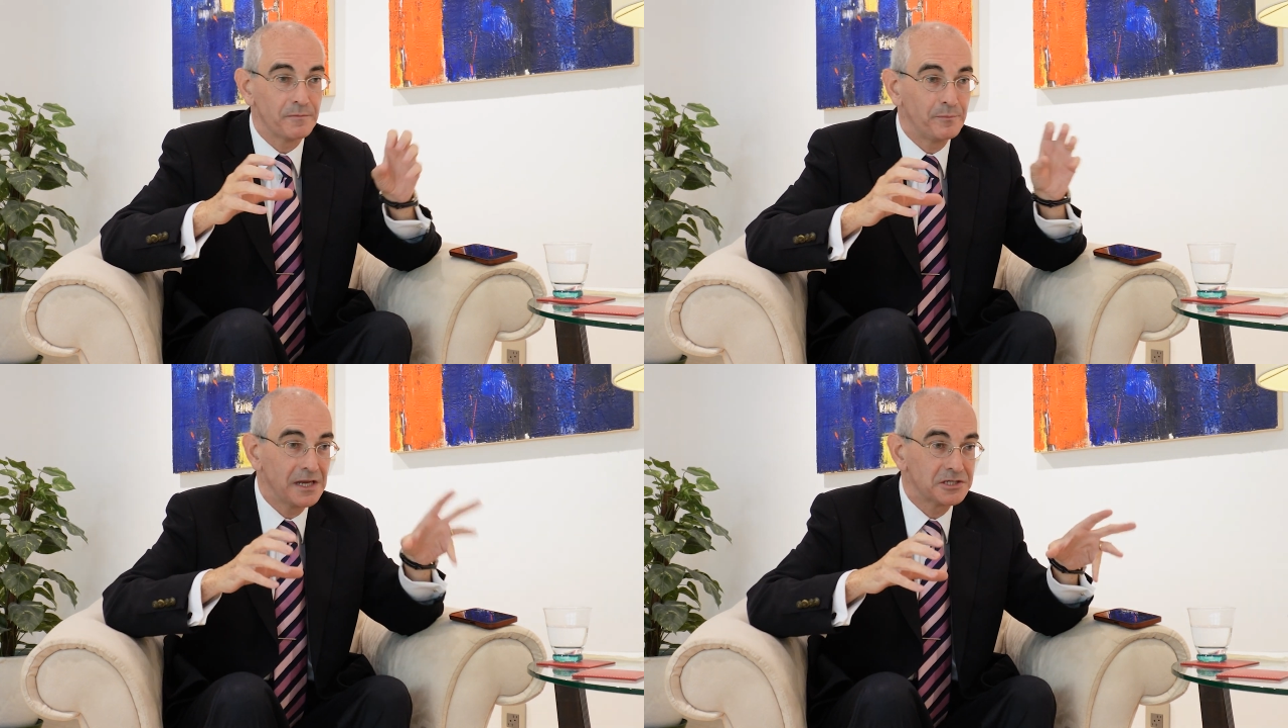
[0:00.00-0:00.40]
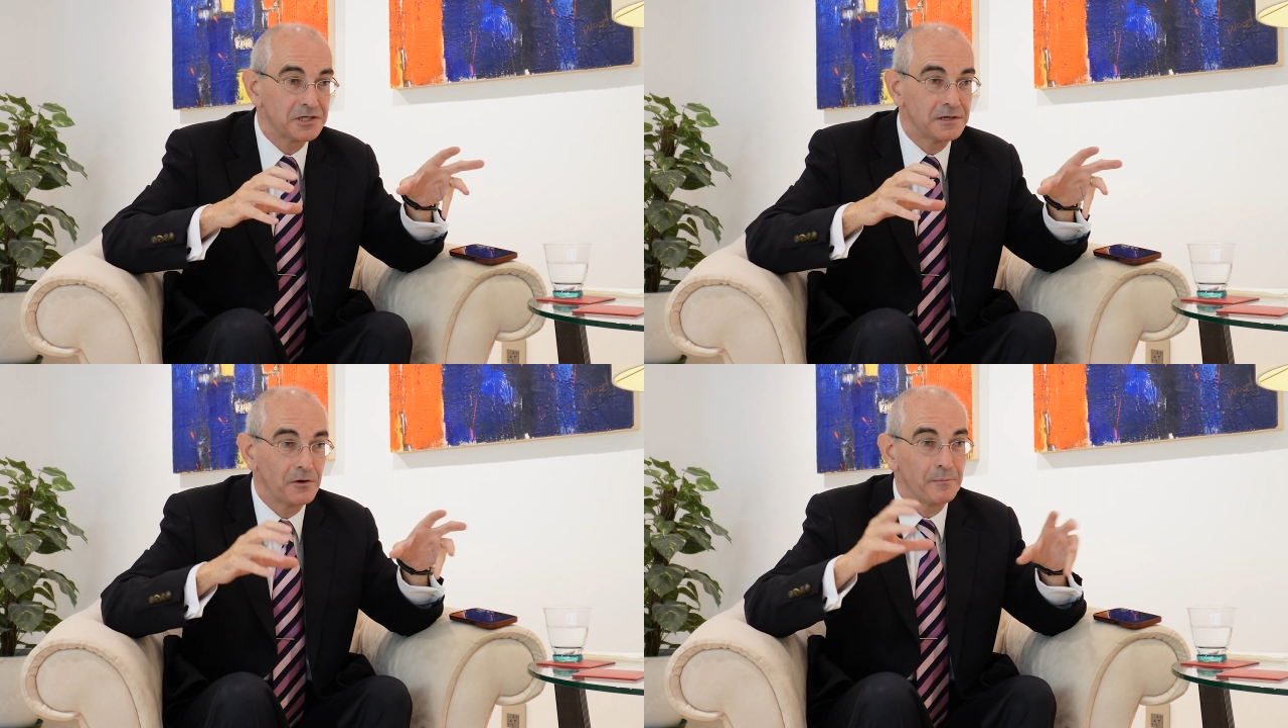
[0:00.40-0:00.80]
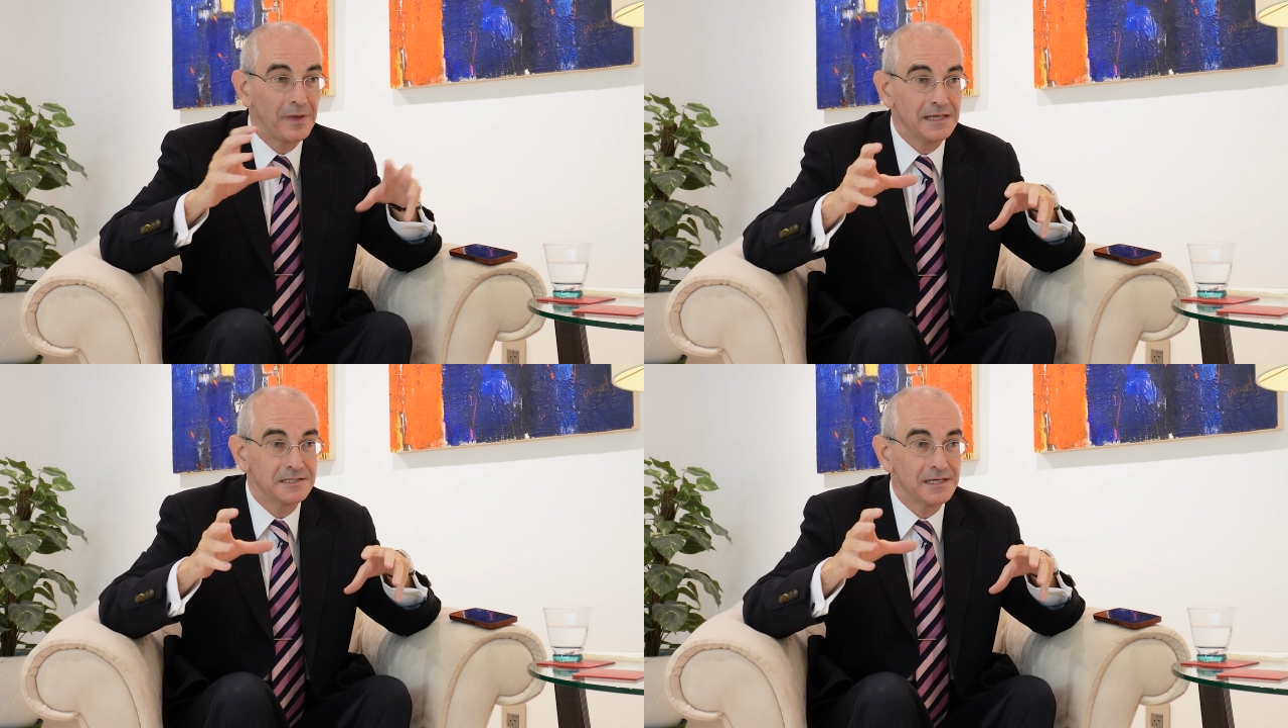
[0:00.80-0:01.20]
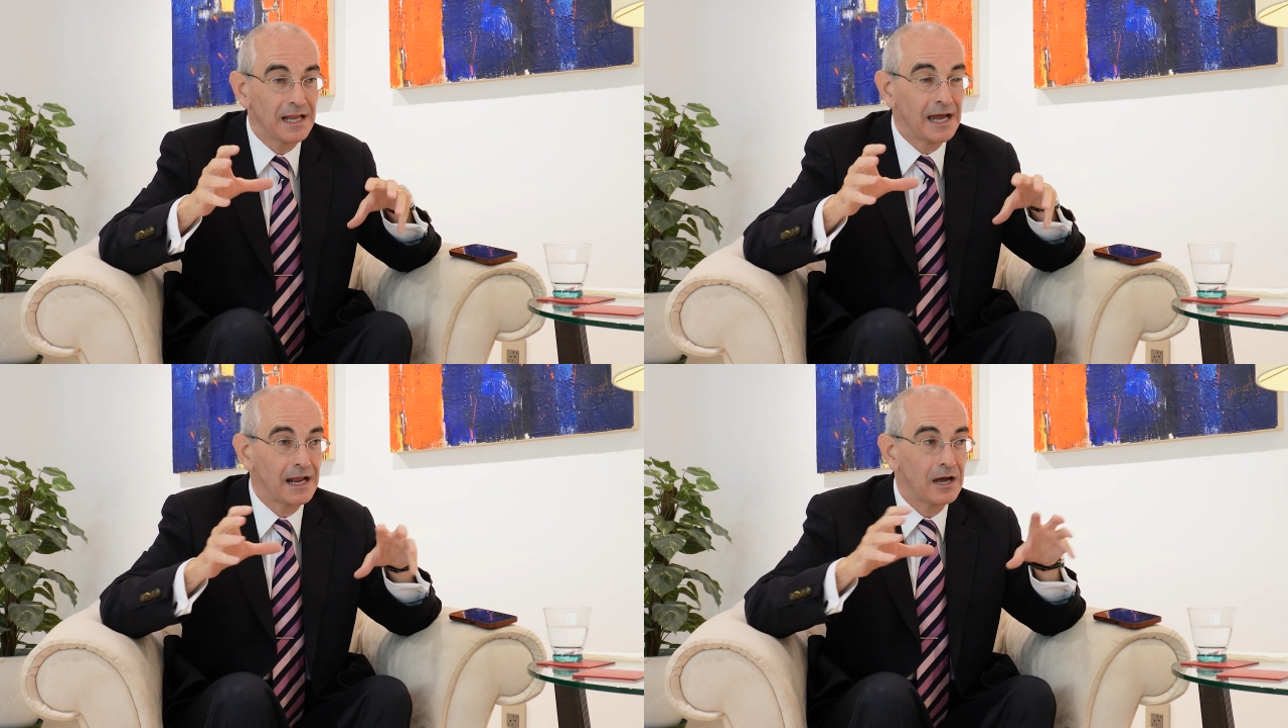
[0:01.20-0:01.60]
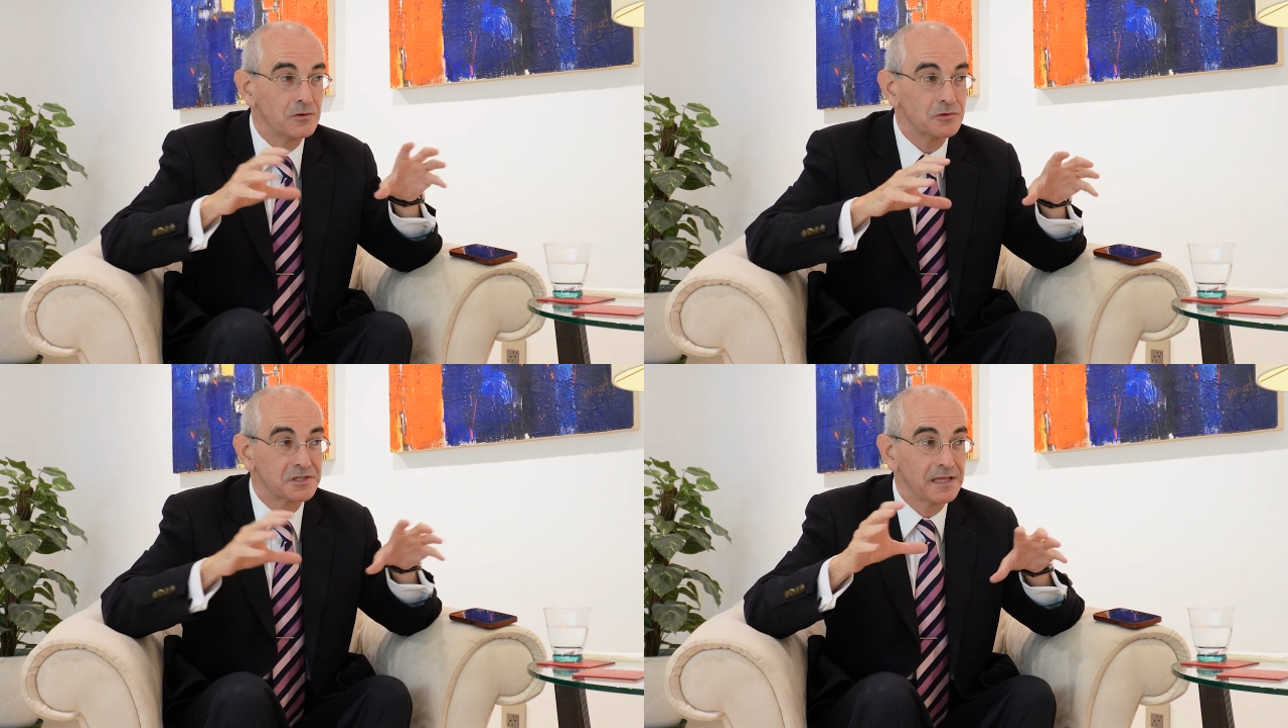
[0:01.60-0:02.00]
a picture or a painting, and
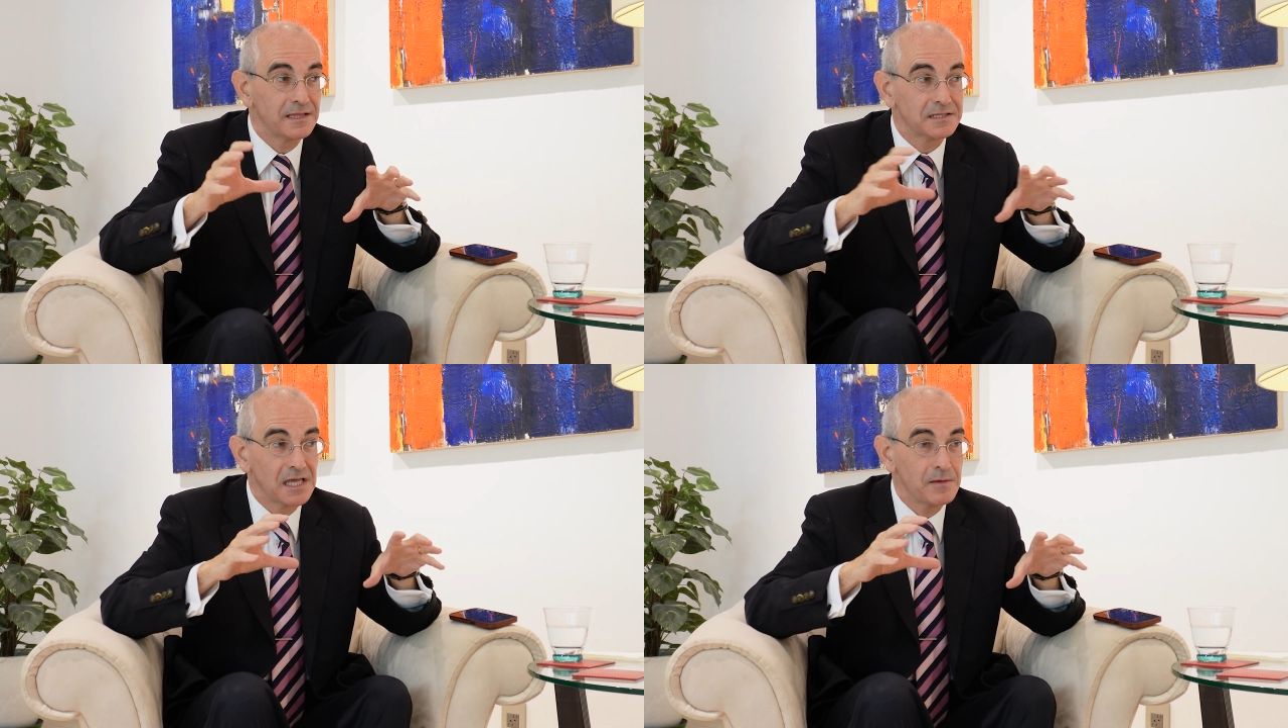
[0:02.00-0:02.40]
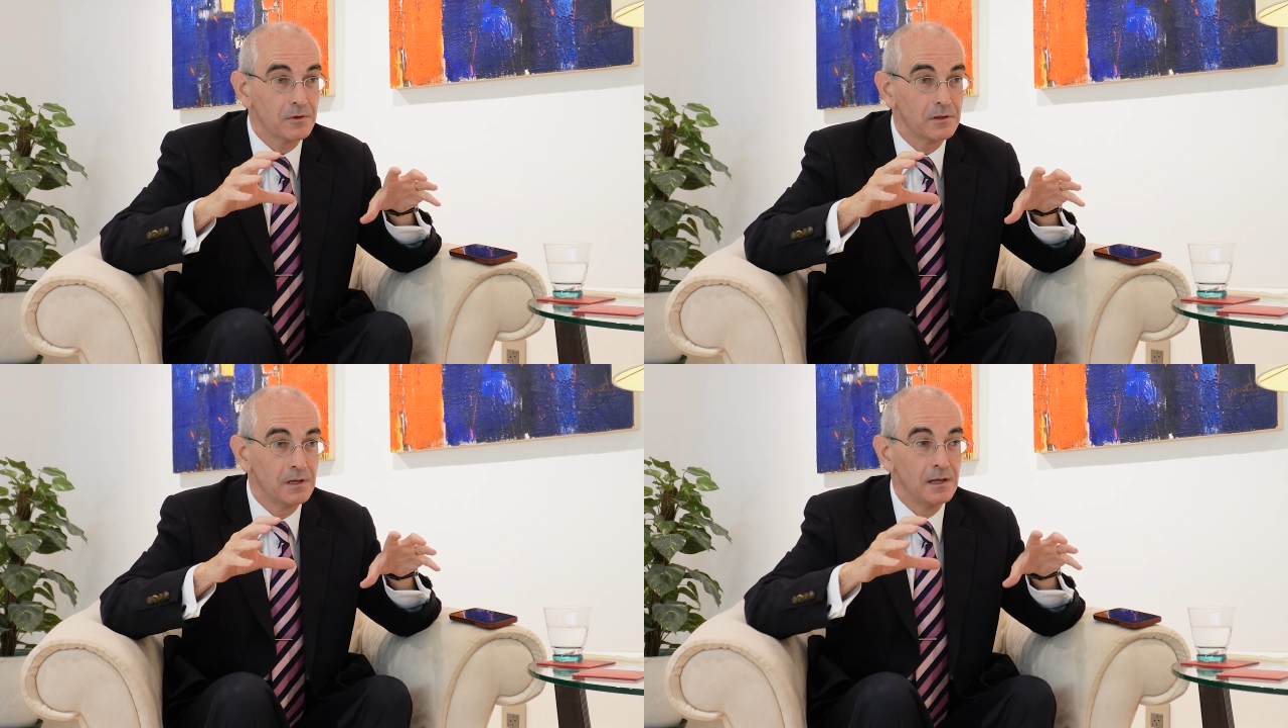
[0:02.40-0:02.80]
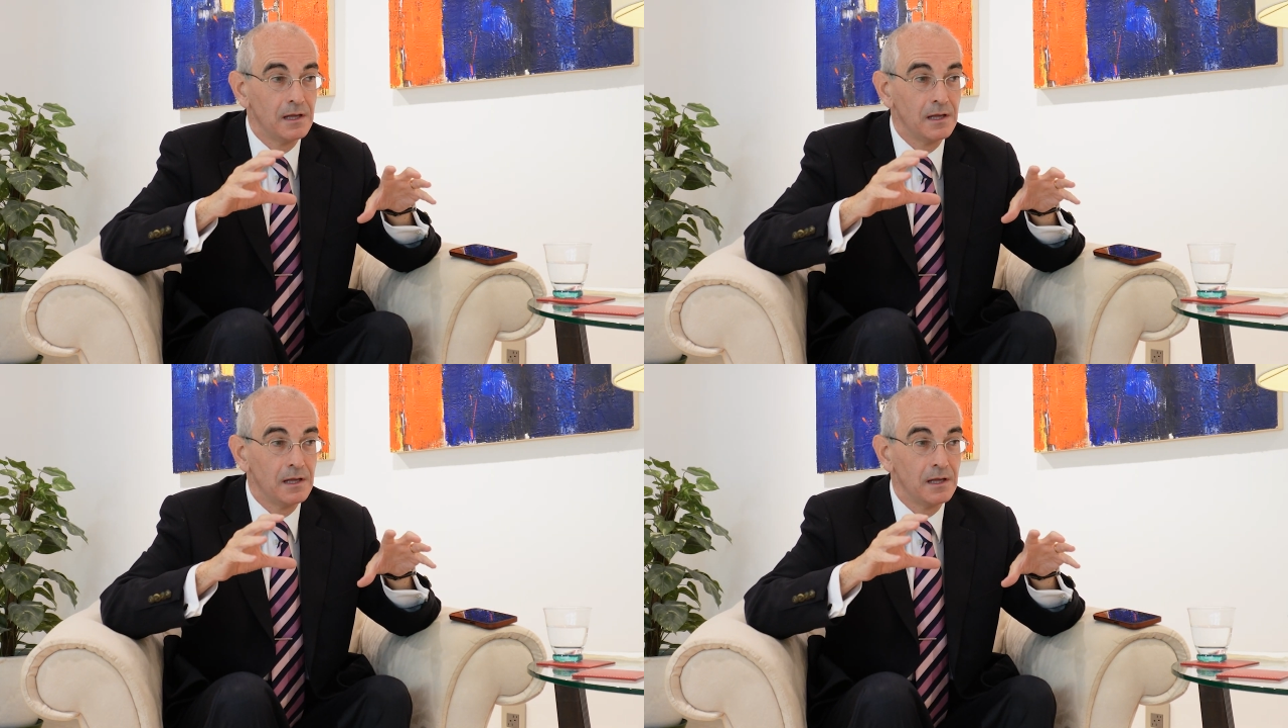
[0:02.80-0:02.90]
how you set the table,